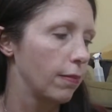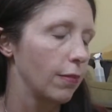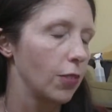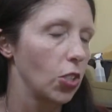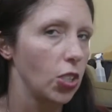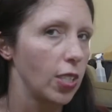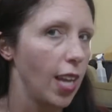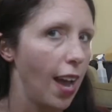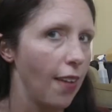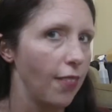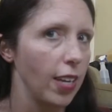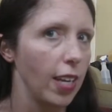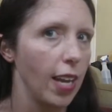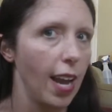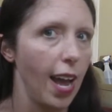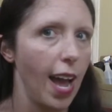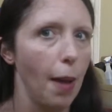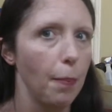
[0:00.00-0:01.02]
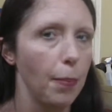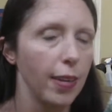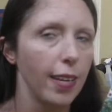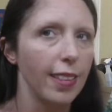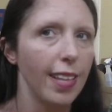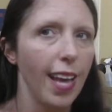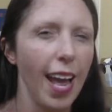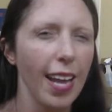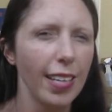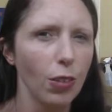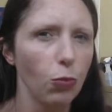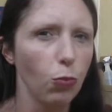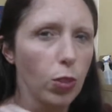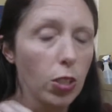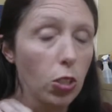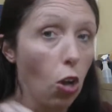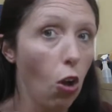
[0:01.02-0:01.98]
just having it happen at the end
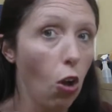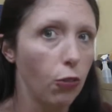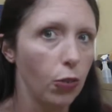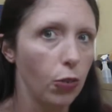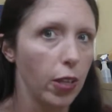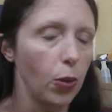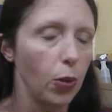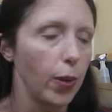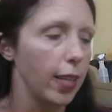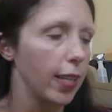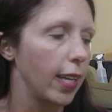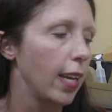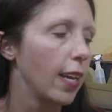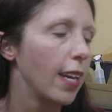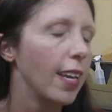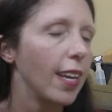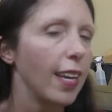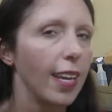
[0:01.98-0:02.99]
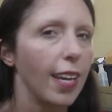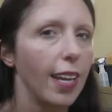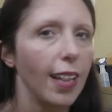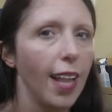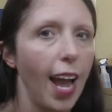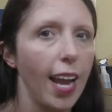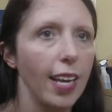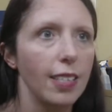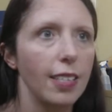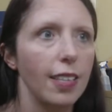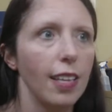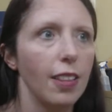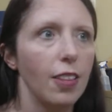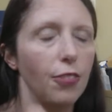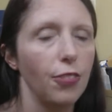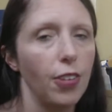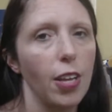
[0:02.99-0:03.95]
and resolve really quickly. He liked
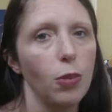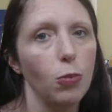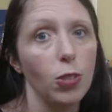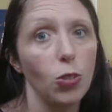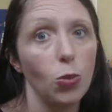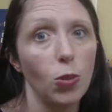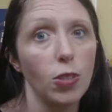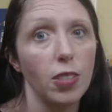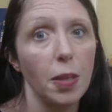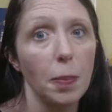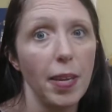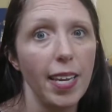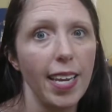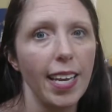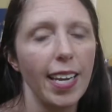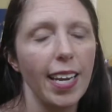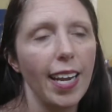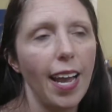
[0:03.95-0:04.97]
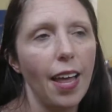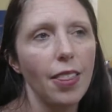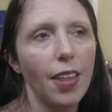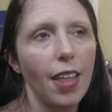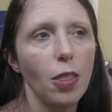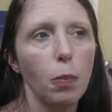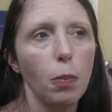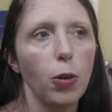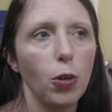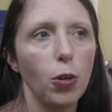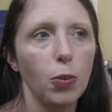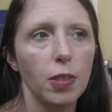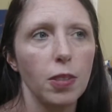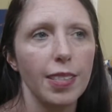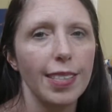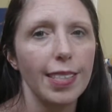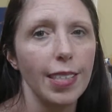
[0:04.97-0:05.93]
that the flood was towards the beginning and then the book
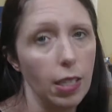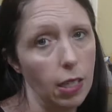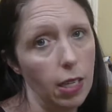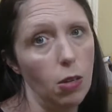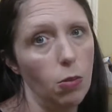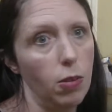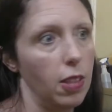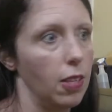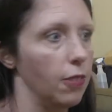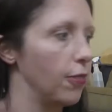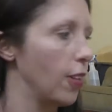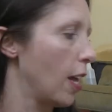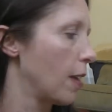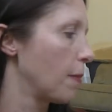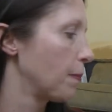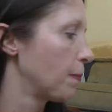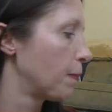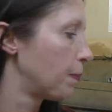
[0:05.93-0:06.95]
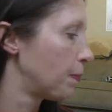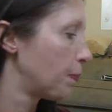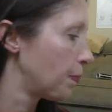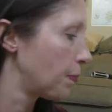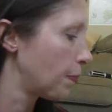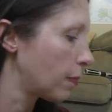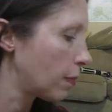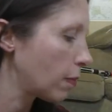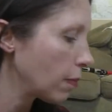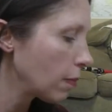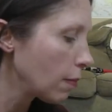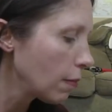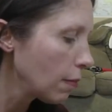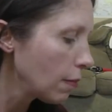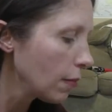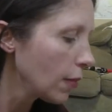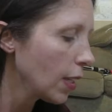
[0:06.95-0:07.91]
was dealing with the flood.
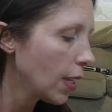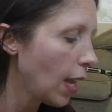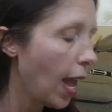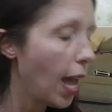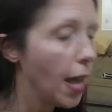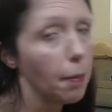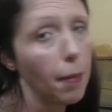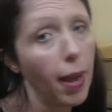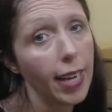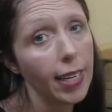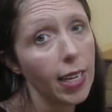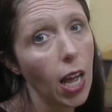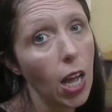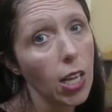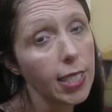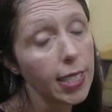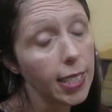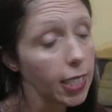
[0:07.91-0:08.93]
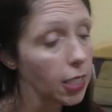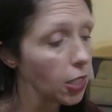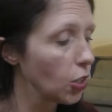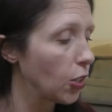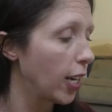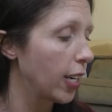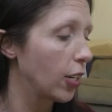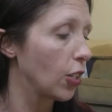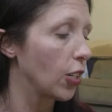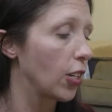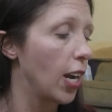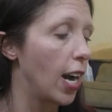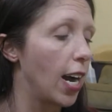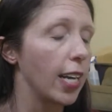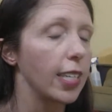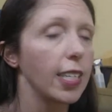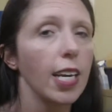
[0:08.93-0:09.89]
And my 6th grader
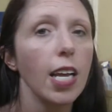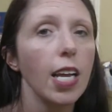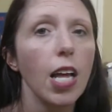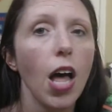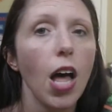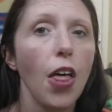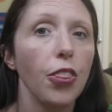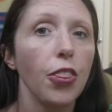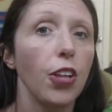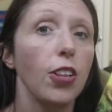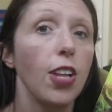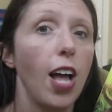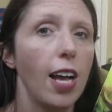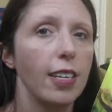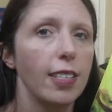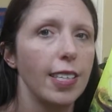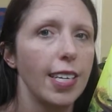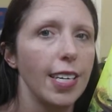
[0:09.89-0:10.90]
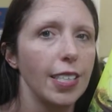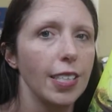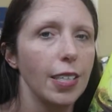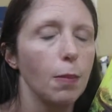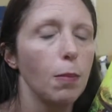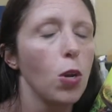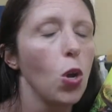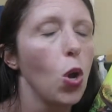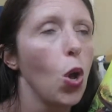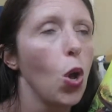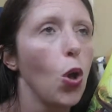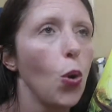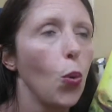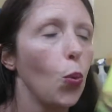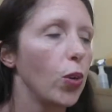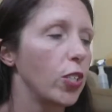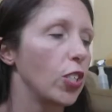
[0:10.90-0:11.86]
got The Lost Kingdom,
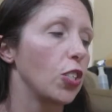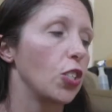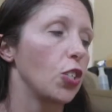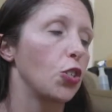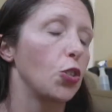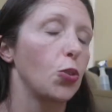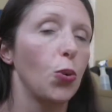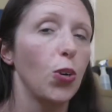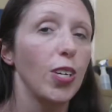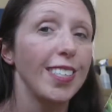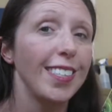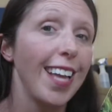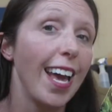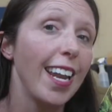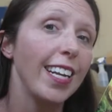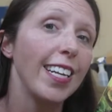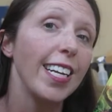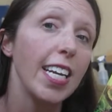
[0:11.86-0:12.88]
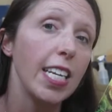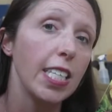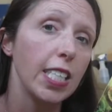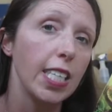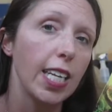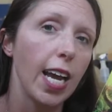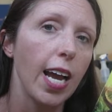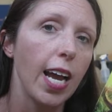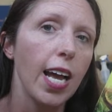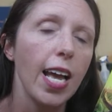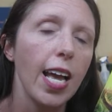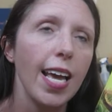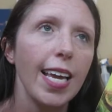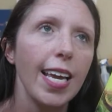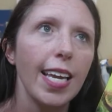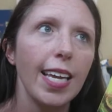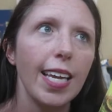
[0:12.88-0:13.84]
which is a story set in India.
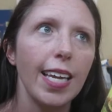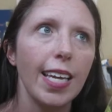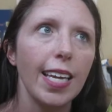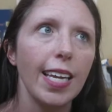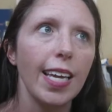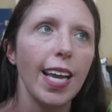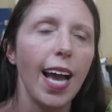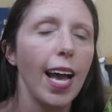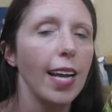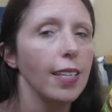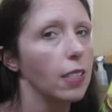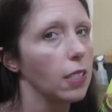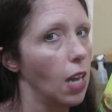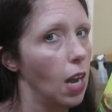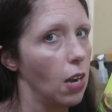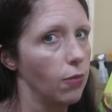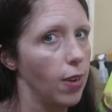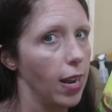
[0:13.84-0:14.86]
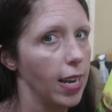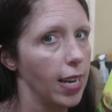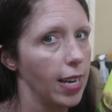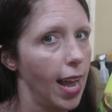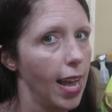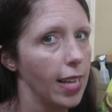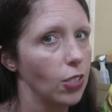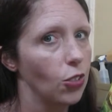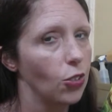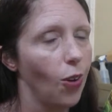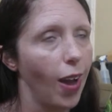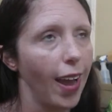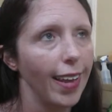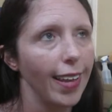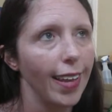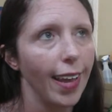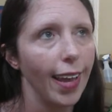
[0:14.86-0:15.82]
He has not read it yet, so
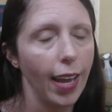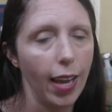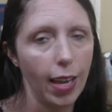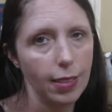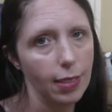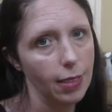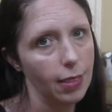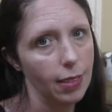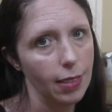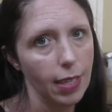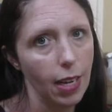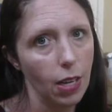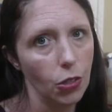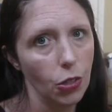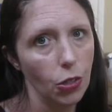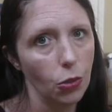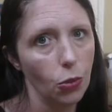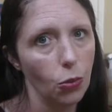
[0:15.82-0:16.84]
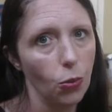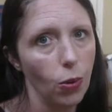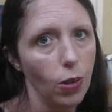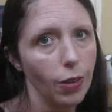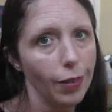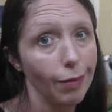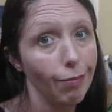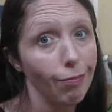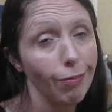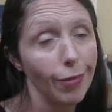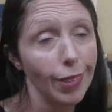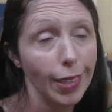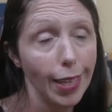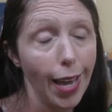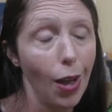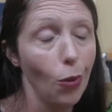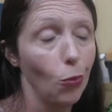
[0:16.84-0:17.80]
I can't tell you
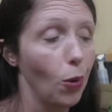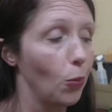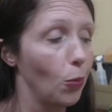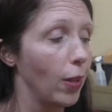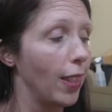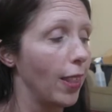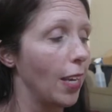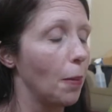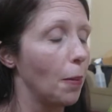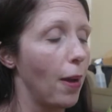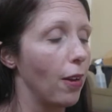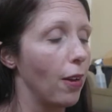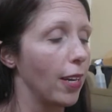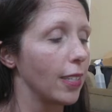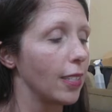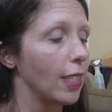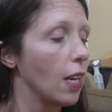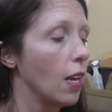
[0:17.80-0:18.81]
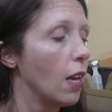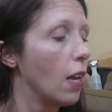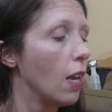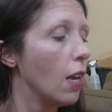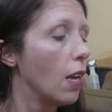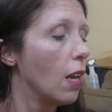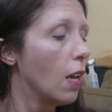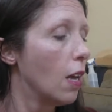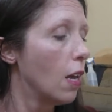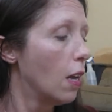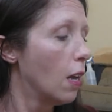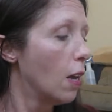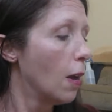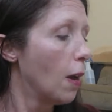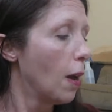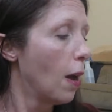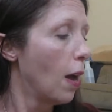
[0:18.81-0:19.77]
yet what we think about it.
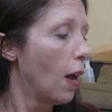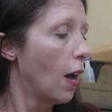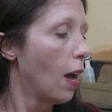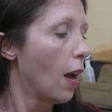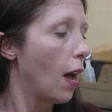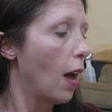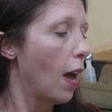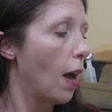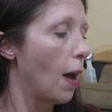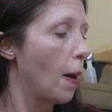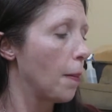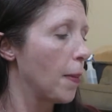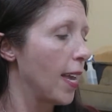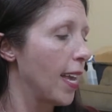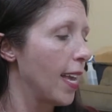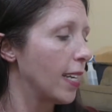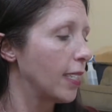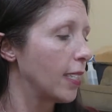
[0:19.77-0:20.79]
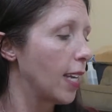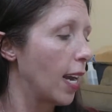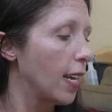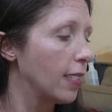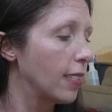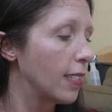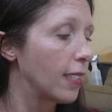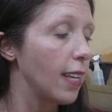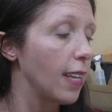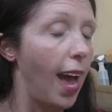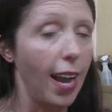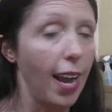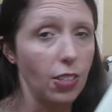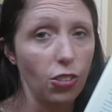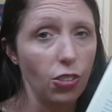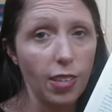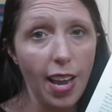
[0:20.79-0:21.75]
It does
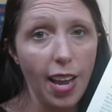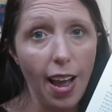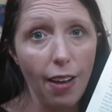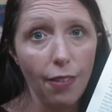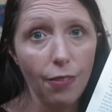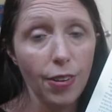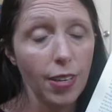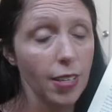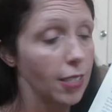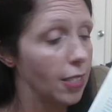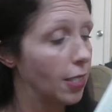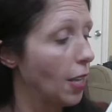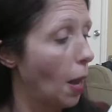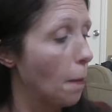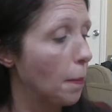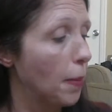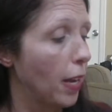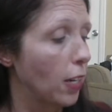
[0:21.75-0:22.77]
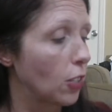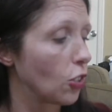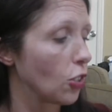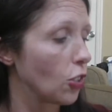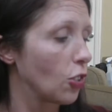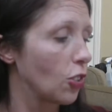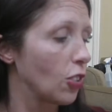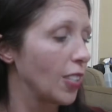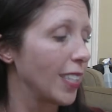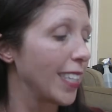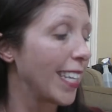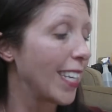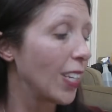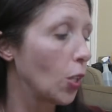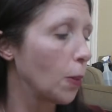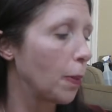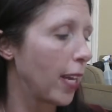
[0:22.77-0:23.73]
actually have some pictures,
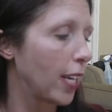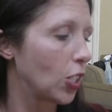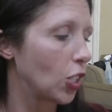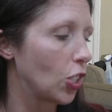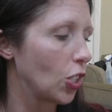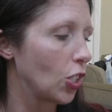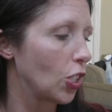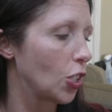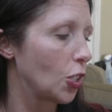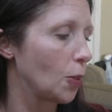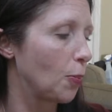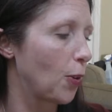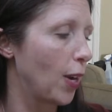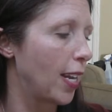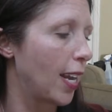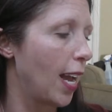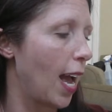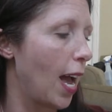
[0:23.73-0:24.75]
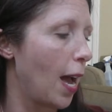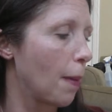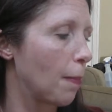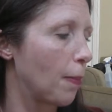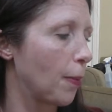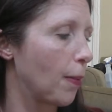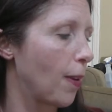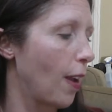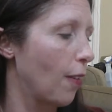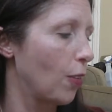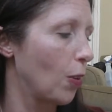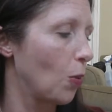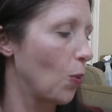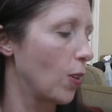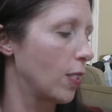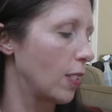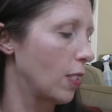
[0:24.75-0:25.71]
little pictures to break it up every
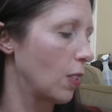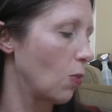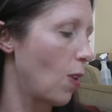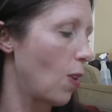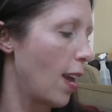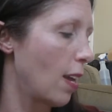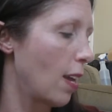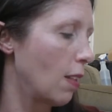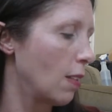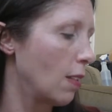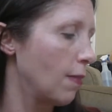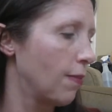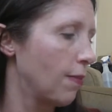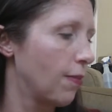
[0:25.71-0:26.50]
once in a while.